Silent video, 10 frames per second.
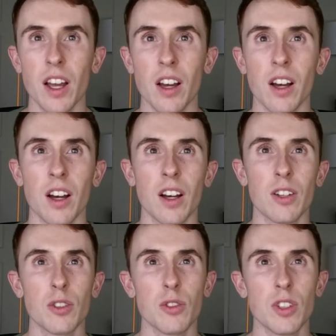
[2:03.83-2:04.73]

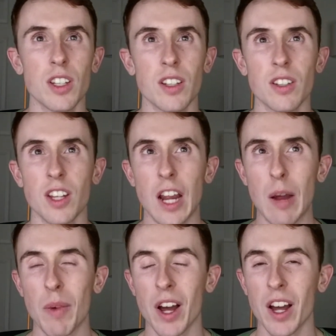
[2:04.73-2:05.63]

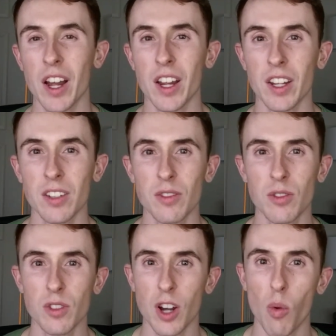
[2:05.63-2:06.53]
Am I
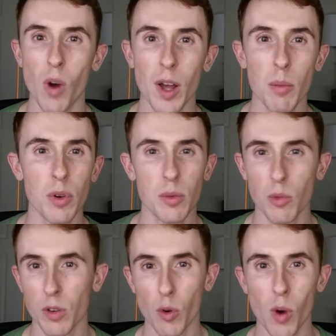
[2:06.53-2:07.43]

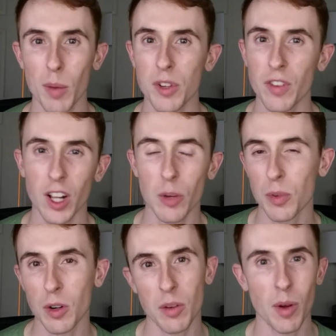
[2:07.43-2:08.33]
more of a web
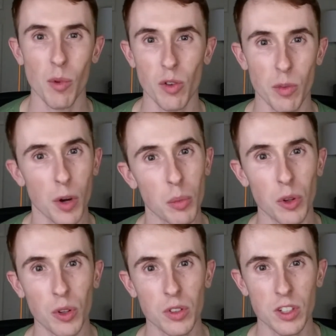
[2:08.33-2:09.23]
developer? Am I more of a
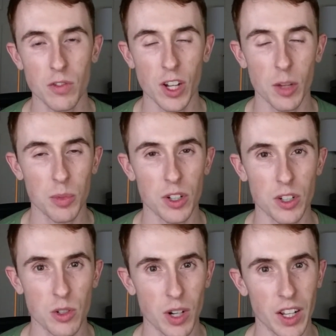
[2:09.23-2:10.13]
mobile developer?
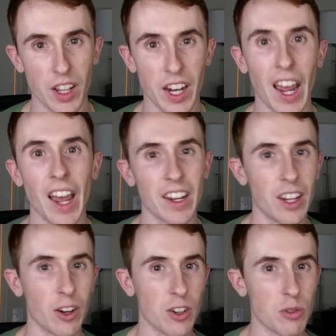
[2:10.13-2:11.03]
Do I like
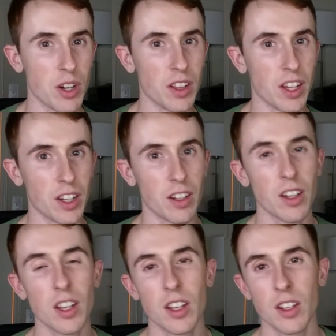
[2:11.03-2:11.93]
hacking or do I like,
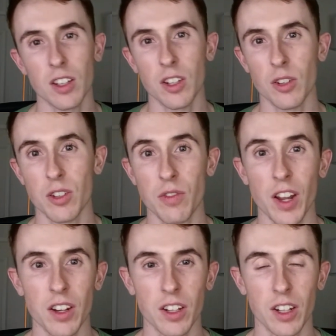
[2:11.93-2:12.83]

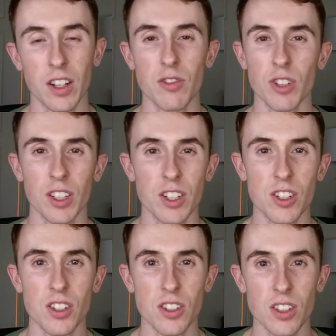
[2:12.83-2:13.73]
defending? And really
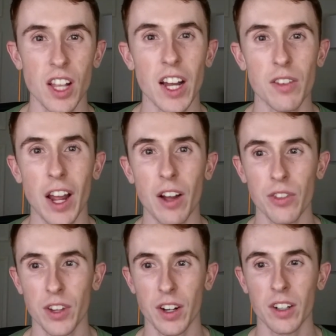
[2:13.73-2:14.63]
just, there's a lot of
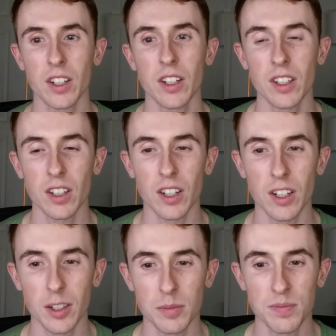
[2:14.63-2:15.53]
out there.
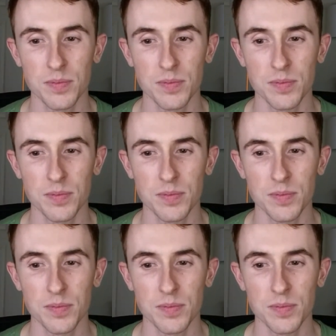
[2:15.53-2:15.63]
I